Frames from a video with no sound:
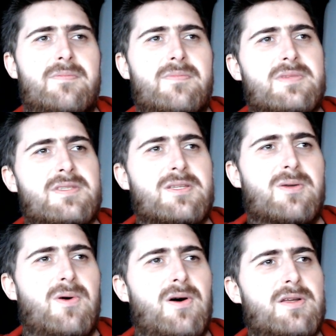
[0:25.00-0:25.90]

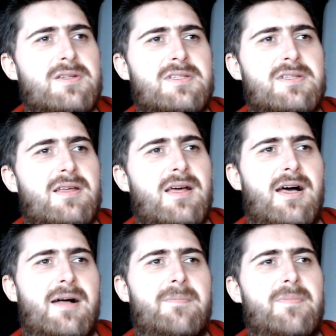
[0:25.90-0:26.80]
squad,
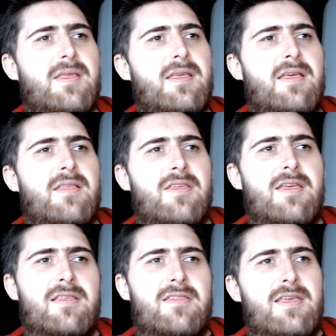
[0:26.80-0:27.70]

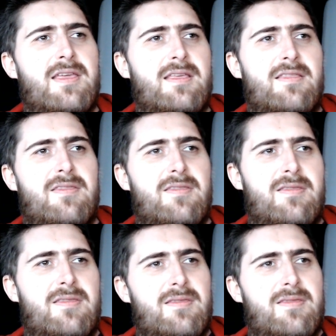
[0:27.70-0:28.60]
the
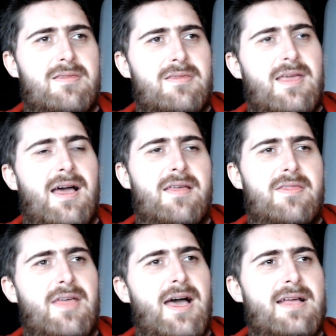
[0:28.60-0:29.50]

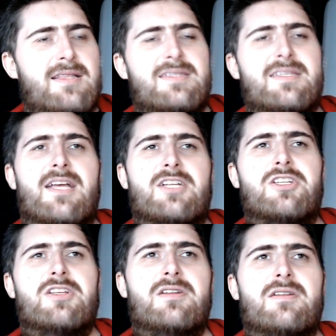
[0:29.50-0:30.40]
that
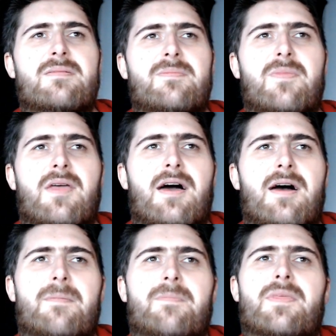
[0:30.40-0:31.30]
section
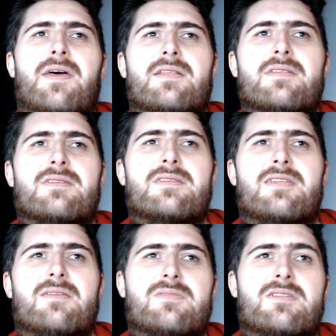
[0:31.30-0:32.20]
that
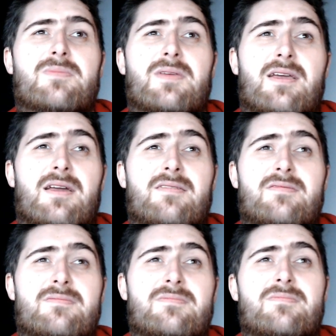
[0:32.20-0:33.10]
seems to be kind of
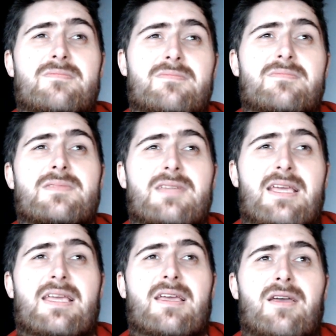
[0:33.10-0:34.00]

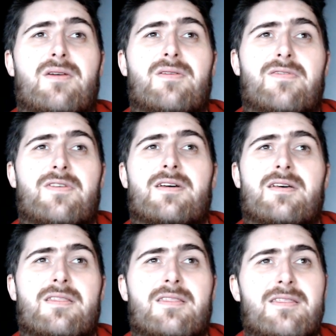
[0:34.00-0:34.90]
taking over
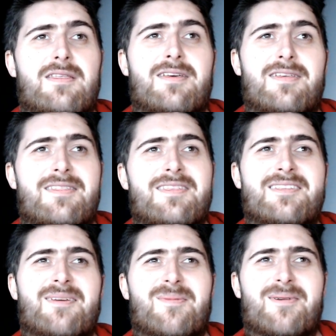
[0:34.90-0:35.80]
the
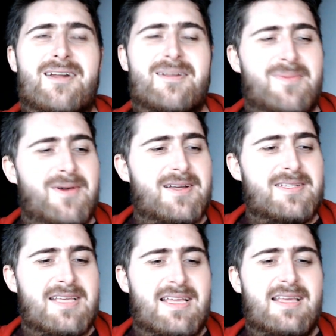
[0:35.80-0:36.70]
Democratic Party.